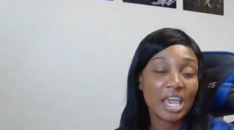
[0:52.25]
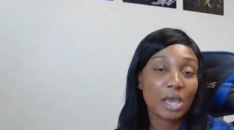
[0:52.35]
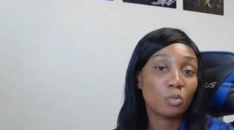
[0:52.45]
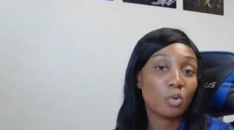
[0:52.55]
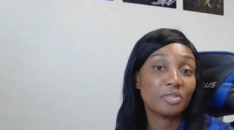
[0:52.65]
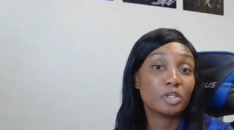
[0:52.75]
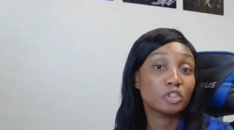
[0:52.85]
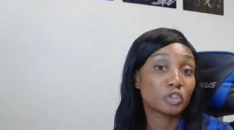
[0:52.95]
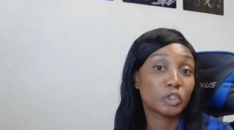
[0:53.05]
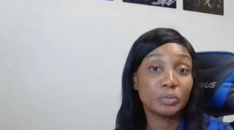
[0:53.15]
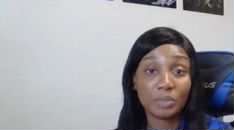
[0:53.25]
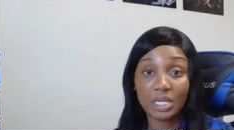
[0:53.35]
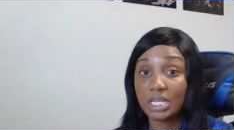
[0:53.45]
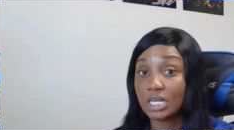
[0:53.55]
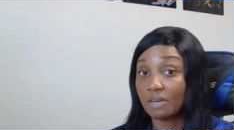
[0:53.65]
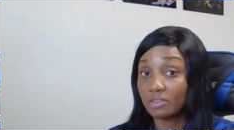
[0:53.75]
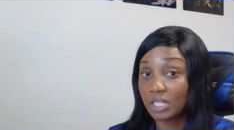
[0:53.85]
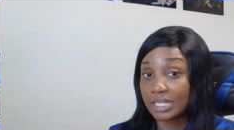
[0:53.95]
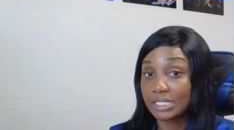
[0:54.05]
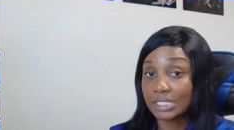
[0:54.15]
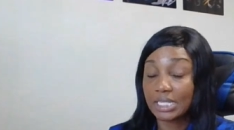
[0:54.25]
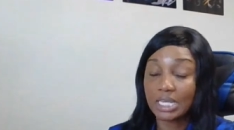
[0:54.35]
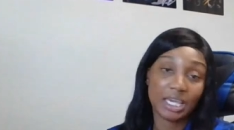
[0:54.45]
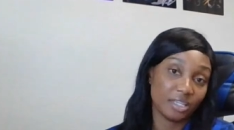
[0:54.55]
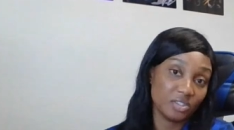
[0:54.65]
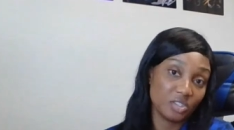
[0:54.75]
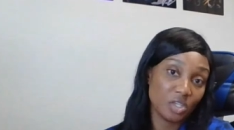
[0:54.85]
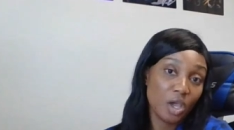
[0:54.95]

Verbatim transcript: and what the true meaning of legacy is.